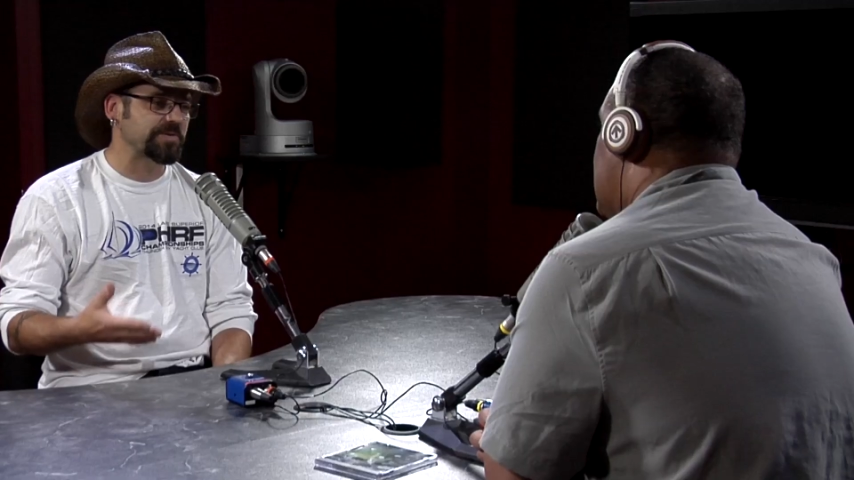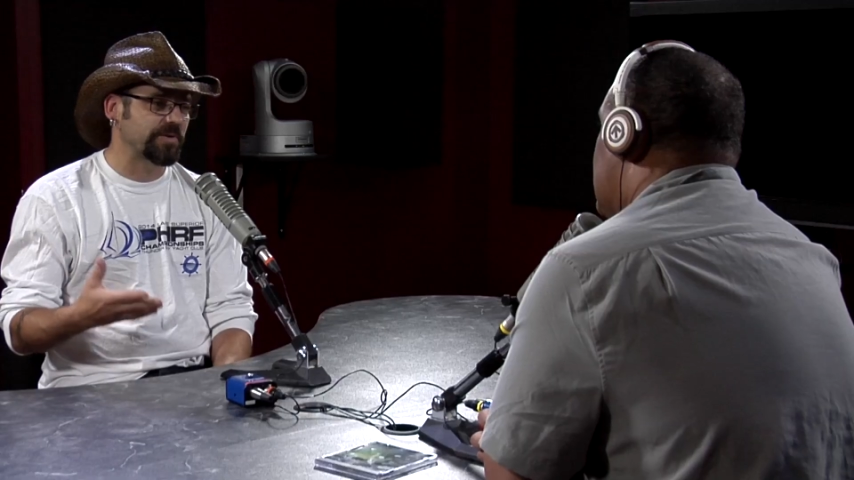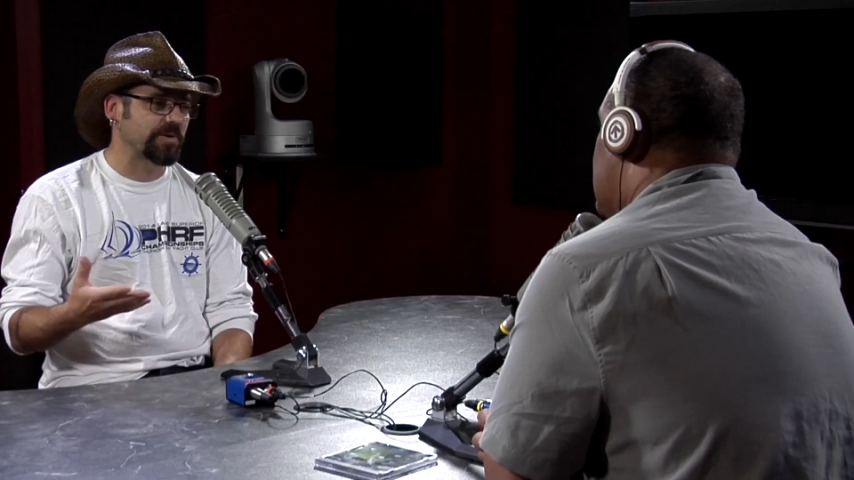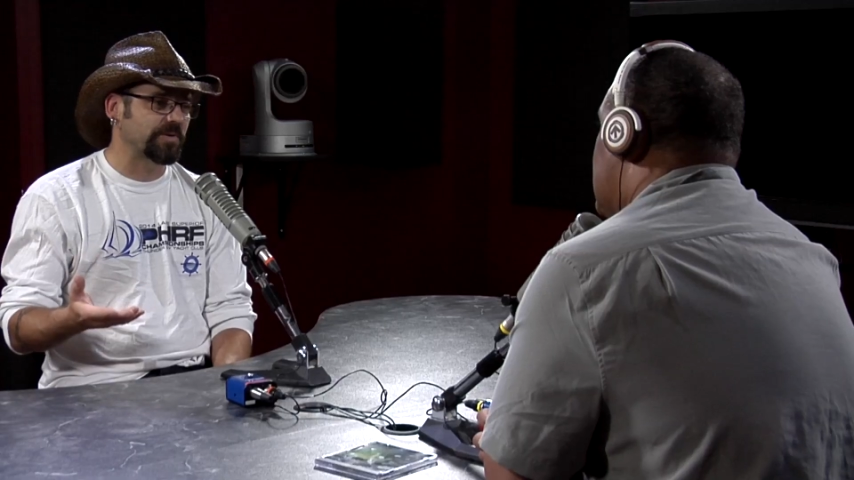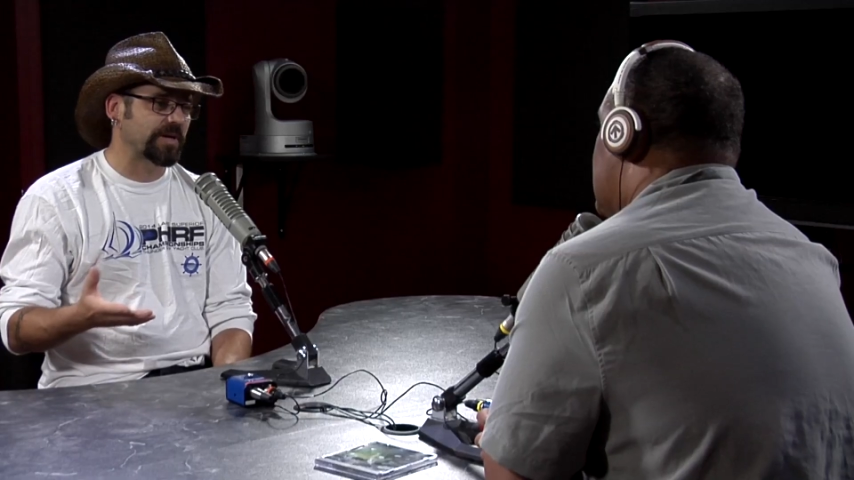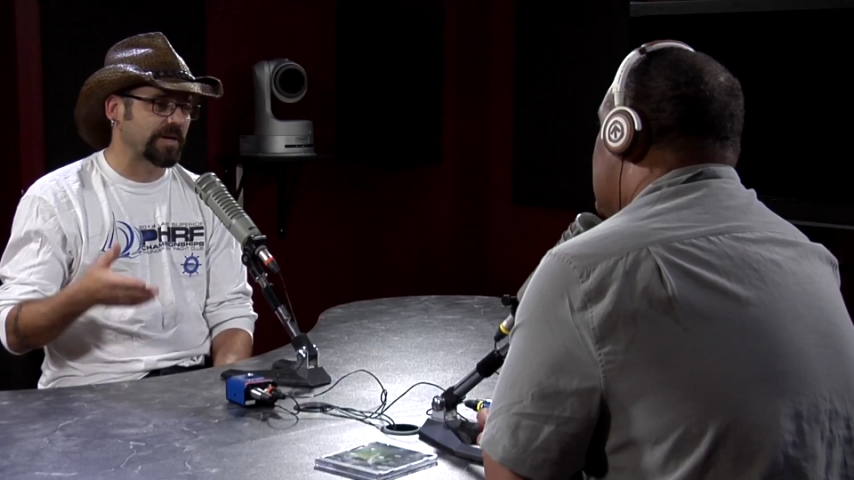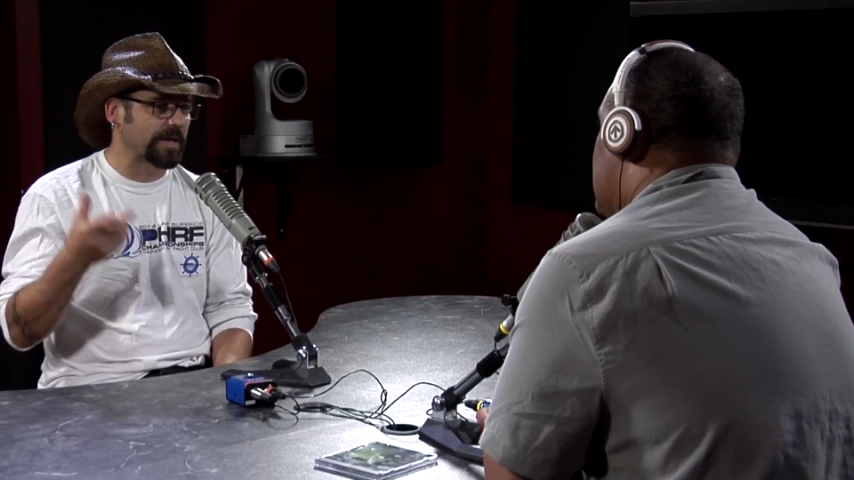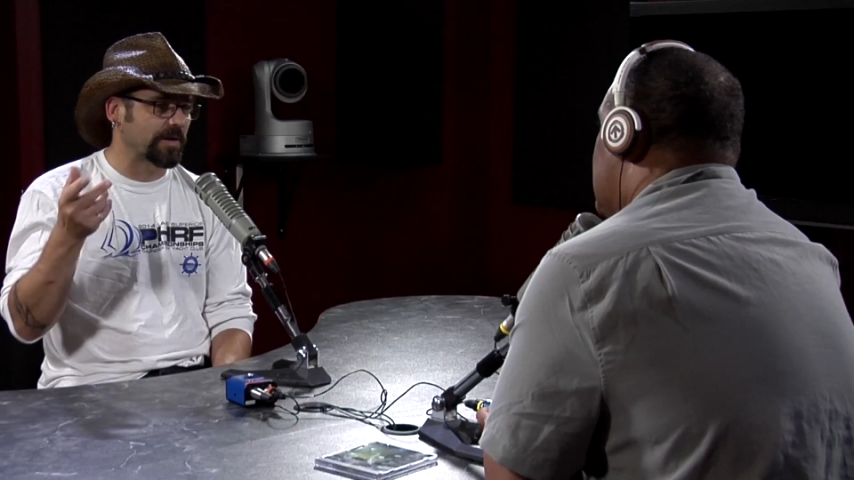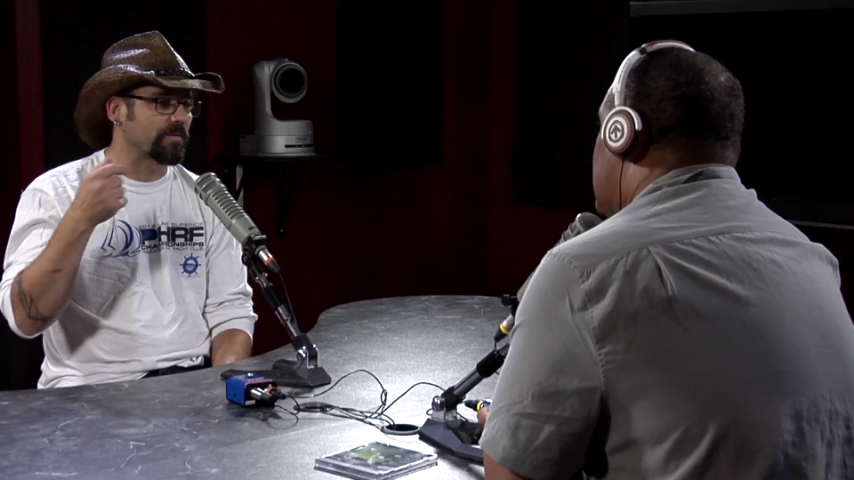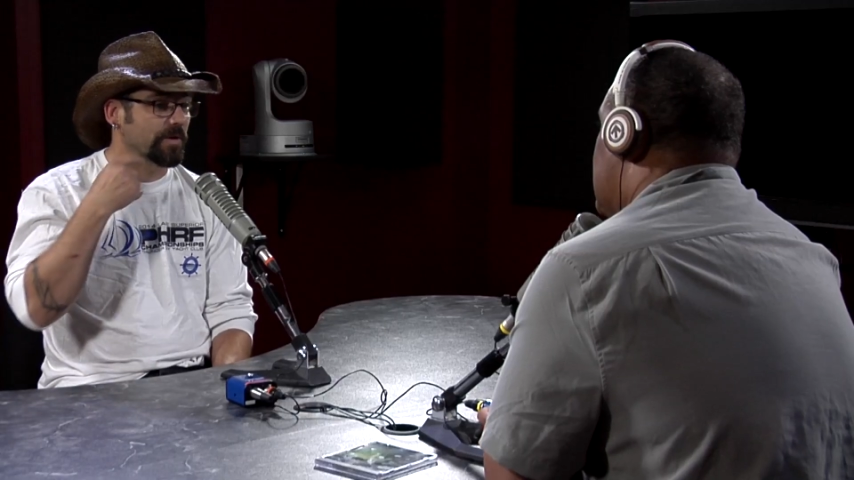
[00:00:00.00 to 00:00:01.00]
my studio that I
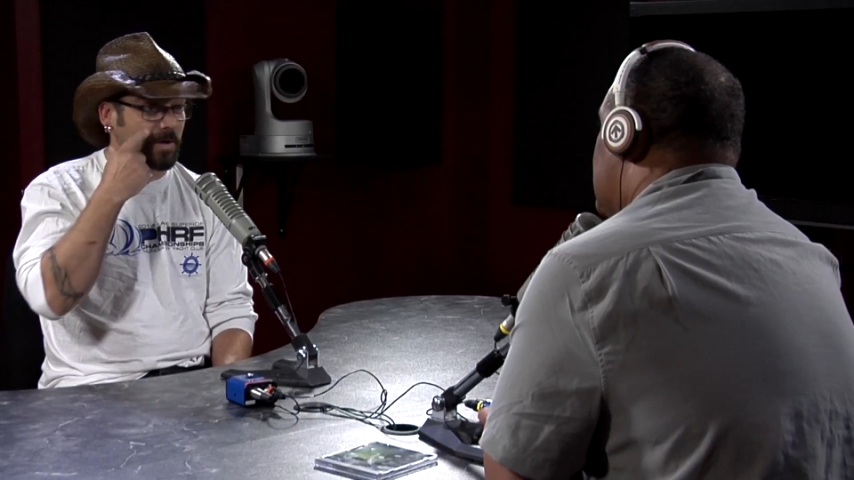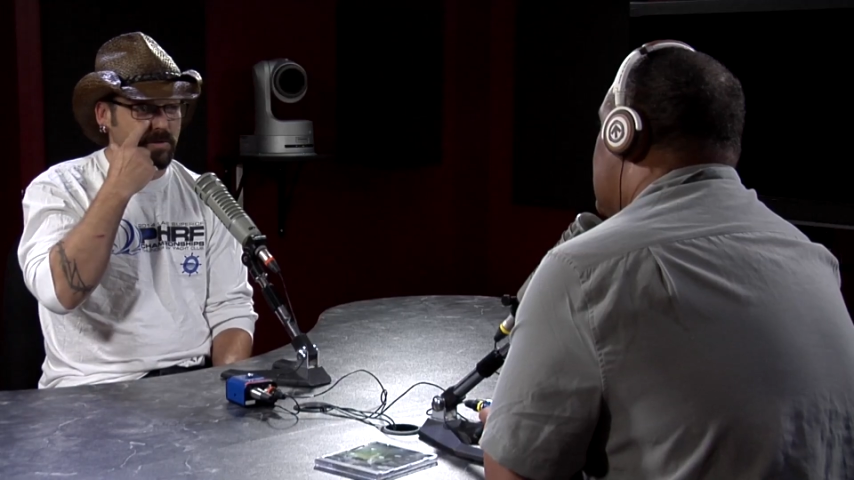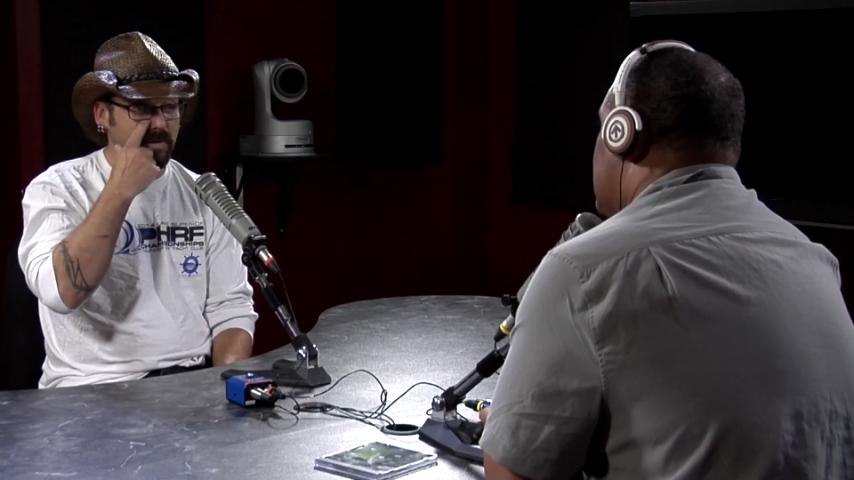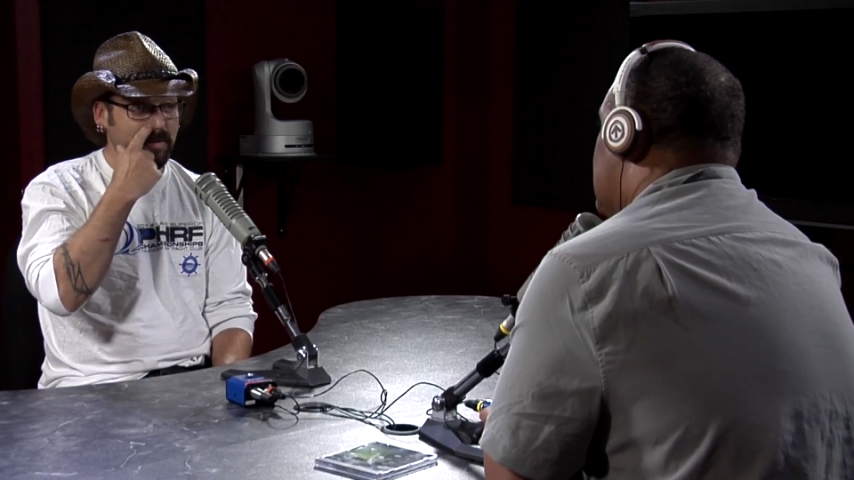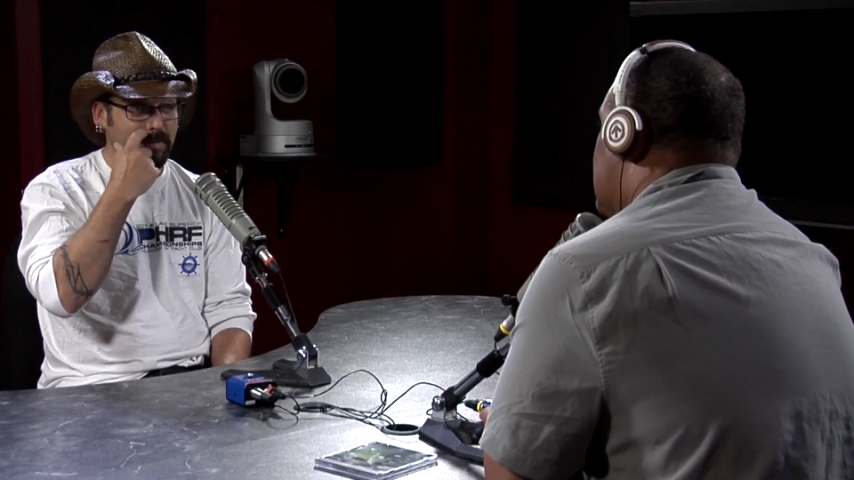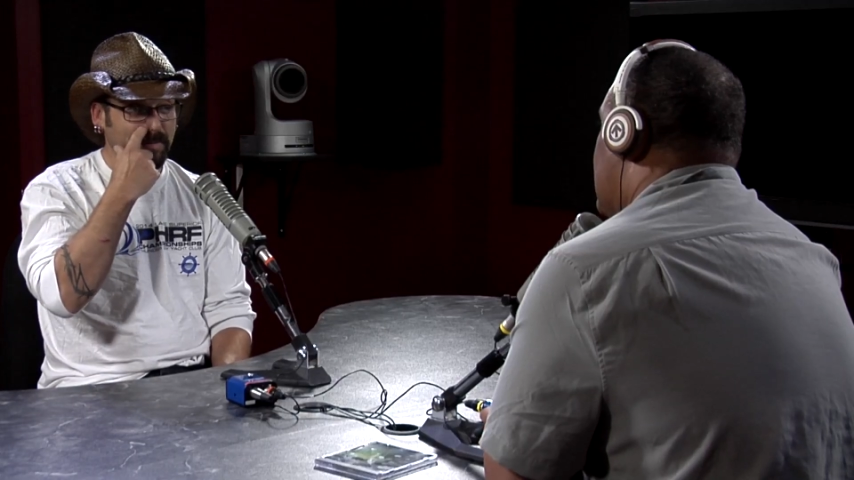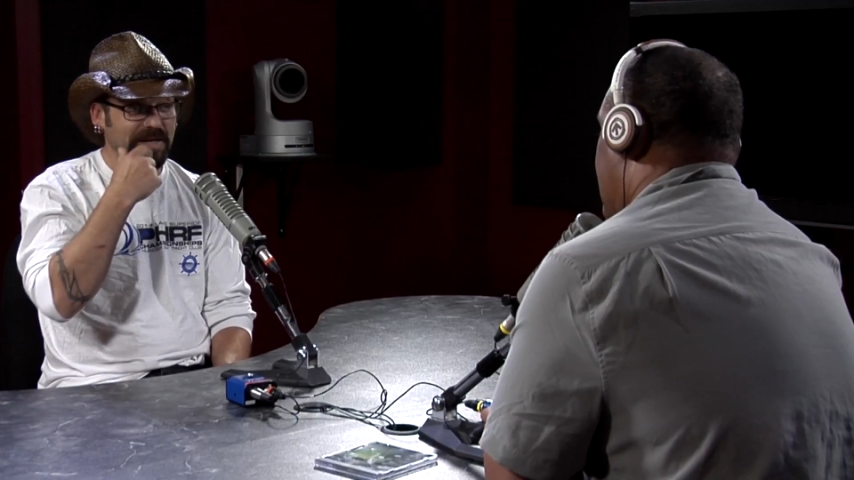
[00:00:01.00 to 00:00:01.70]
had out in the country.